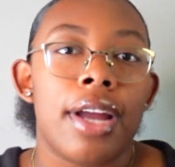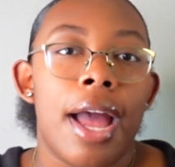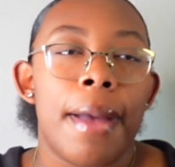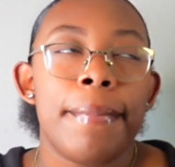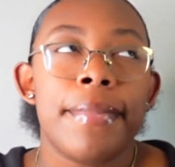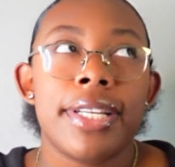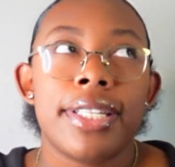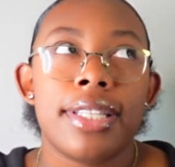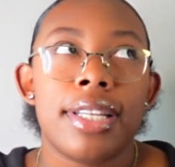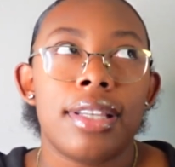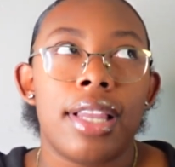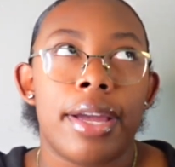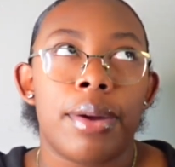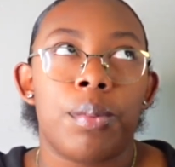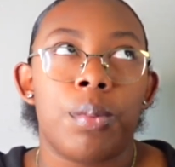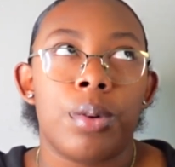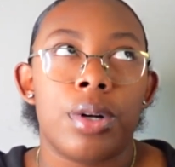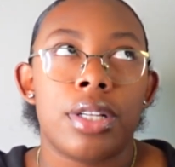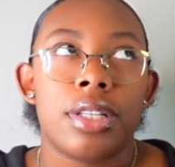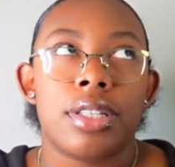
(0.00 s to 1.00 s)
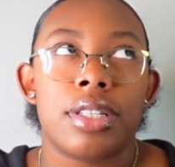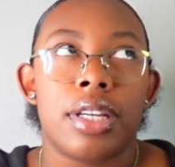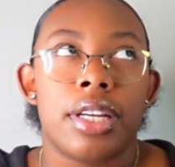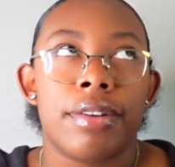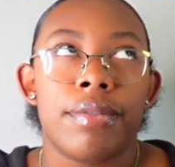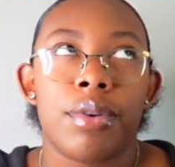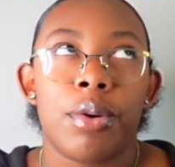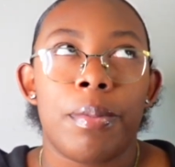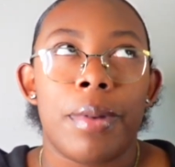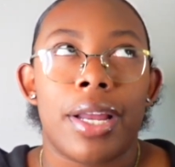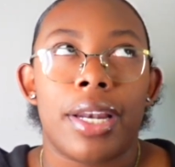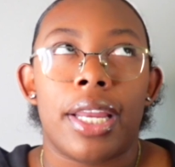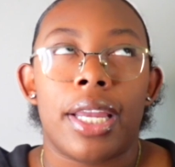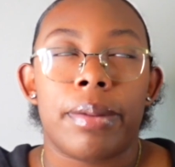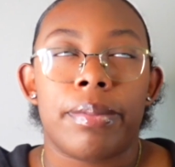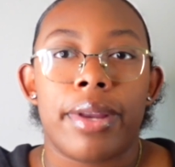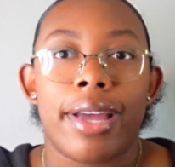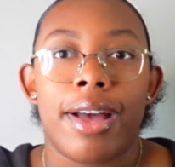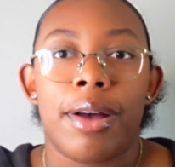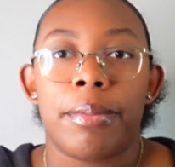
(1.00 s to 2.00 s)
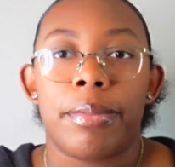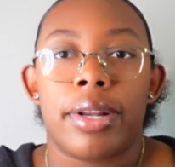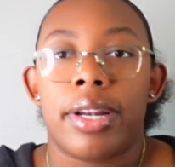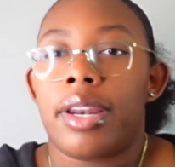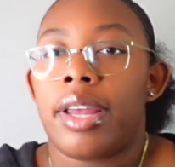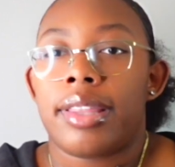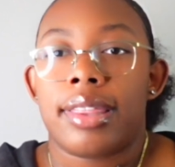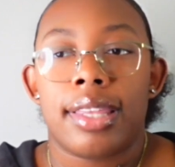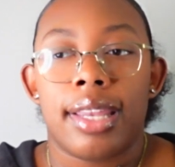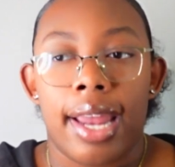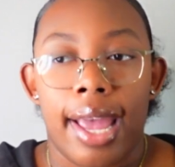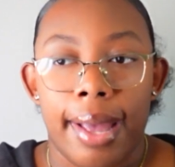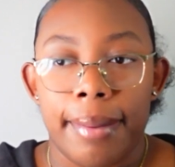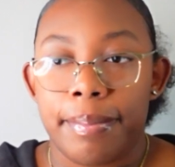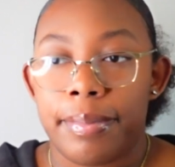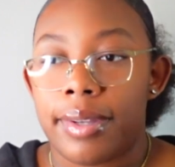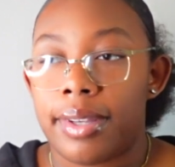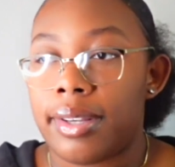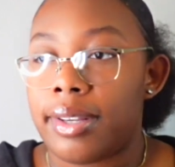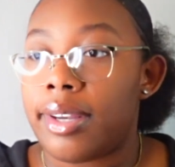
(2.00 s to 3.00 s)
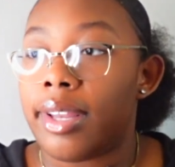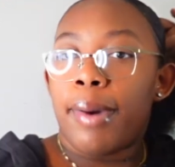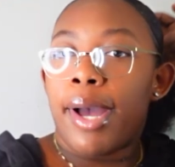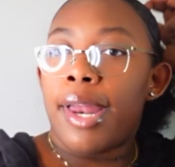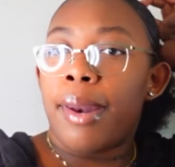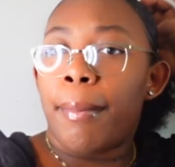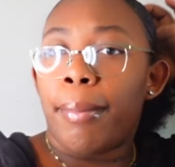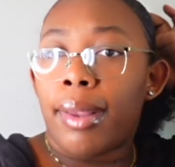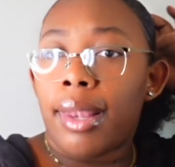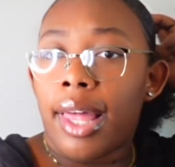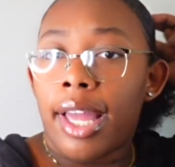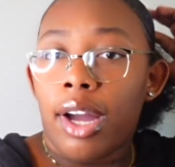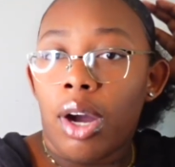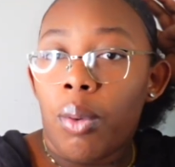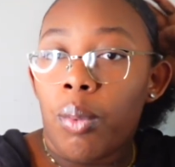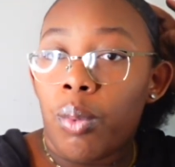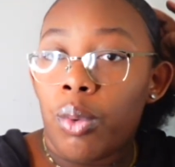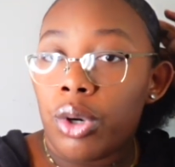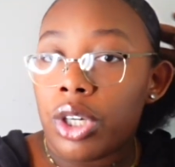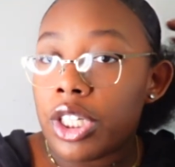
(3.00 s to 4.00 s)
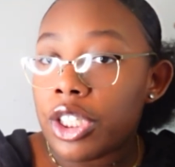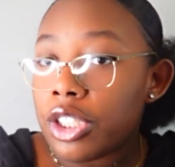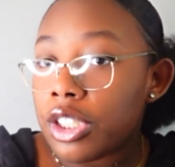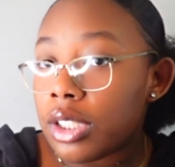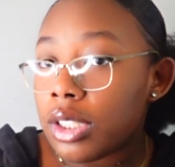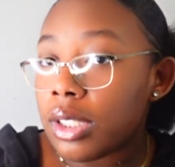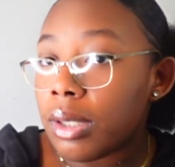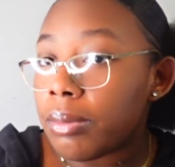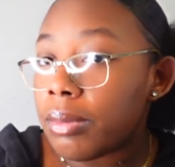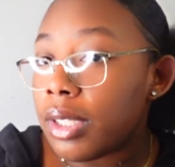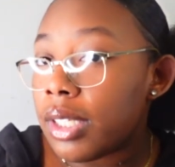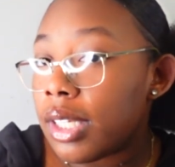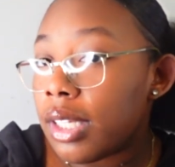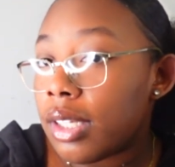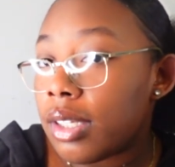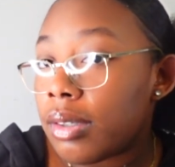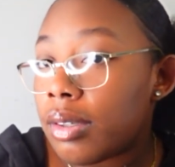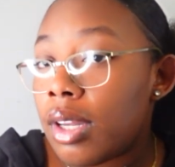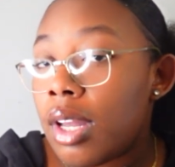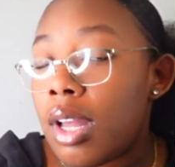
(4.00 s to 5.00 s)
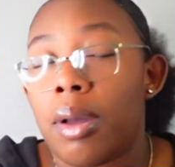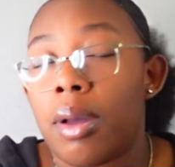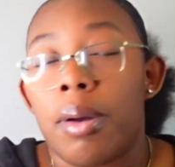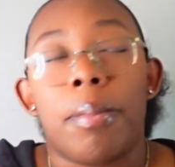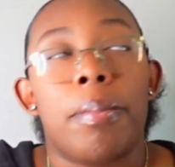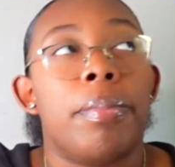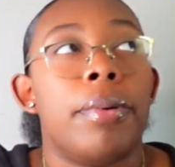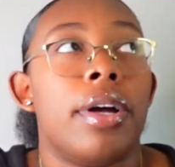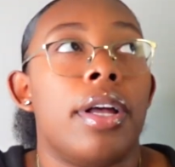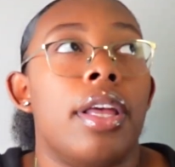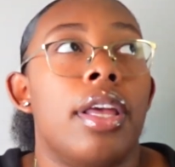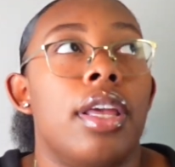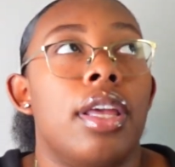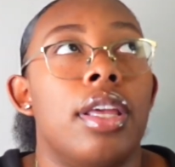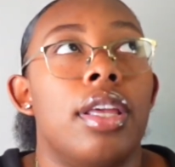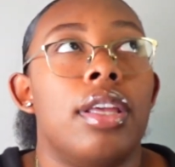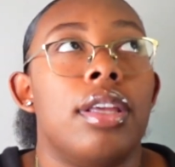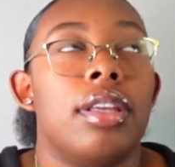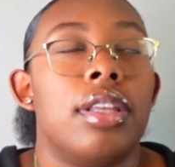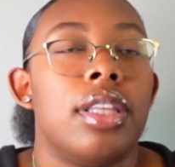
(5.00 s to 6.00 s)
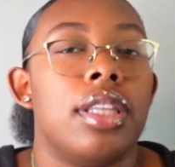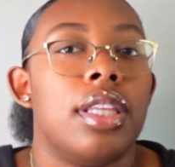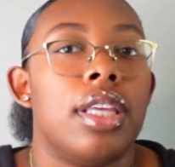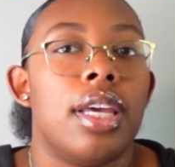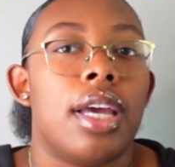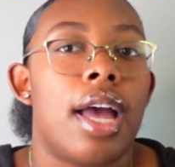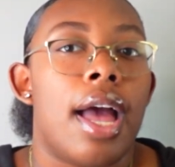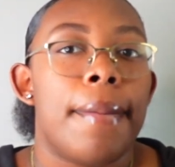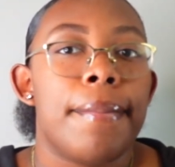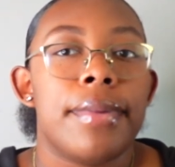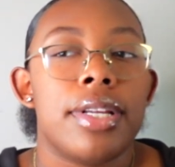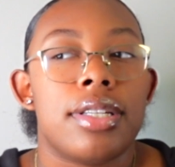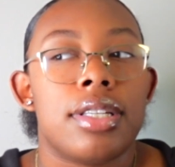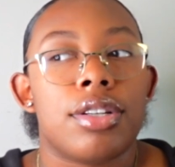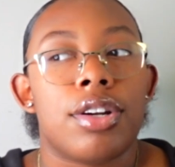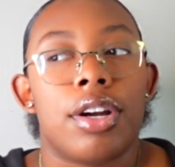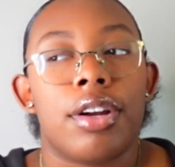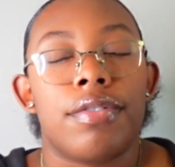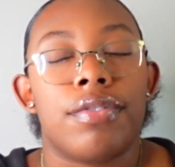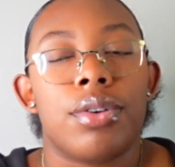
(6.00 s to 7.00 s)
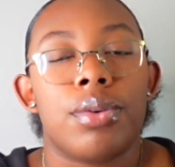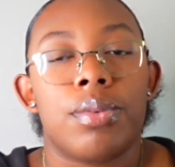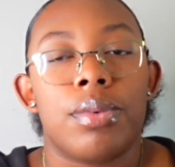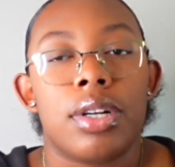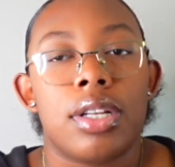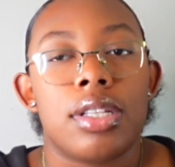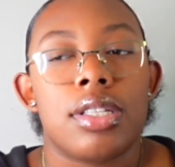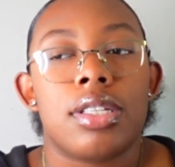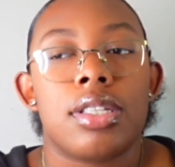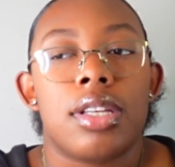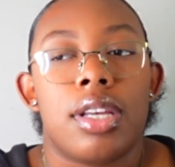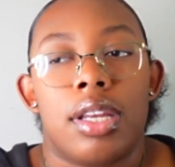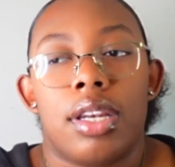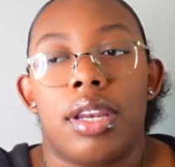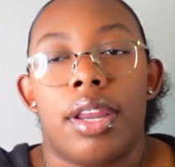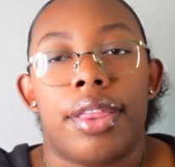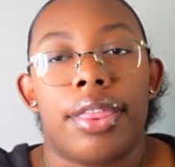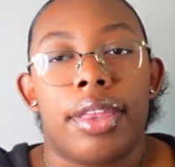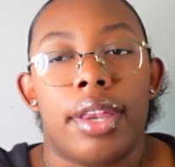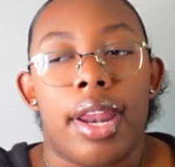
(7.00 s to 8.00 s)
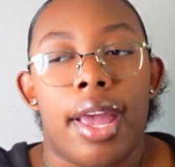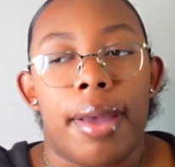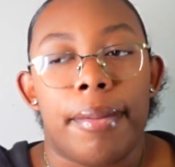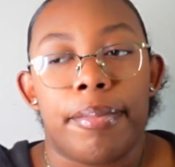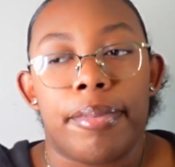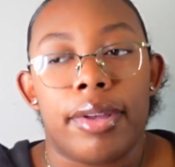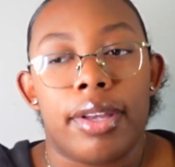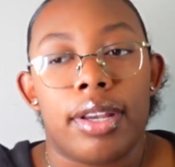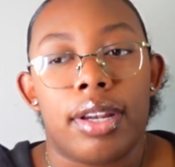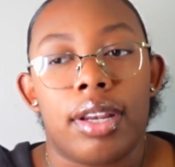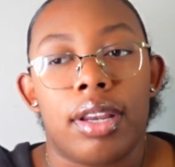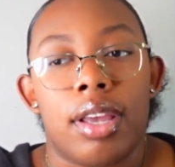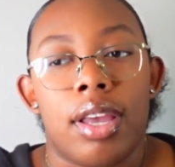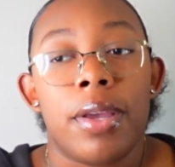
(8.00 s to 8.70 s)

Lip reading: I missed it like once and they wrote my name down, but nothing happened. Might have been like a warning or something, but yeah, I missed curfew once and nothing happened.